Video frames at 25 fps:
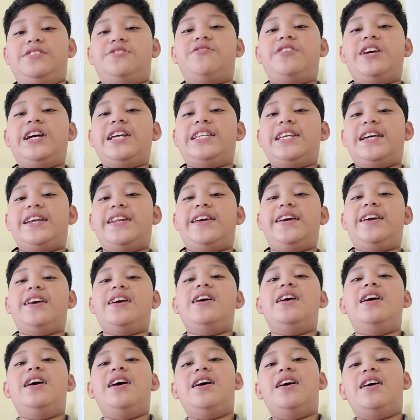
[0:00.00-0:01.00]
So I did it,
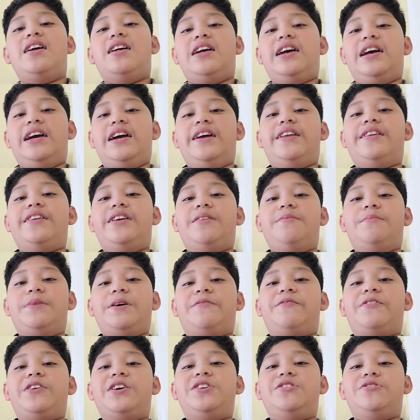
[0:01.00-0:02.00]
and my
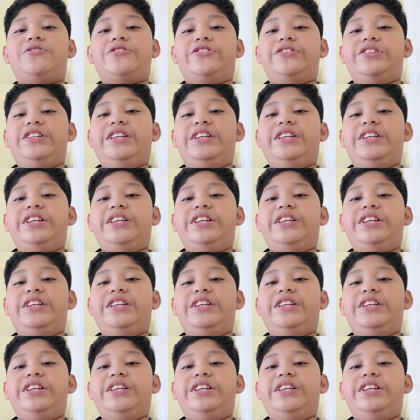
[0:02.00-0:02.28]
friend also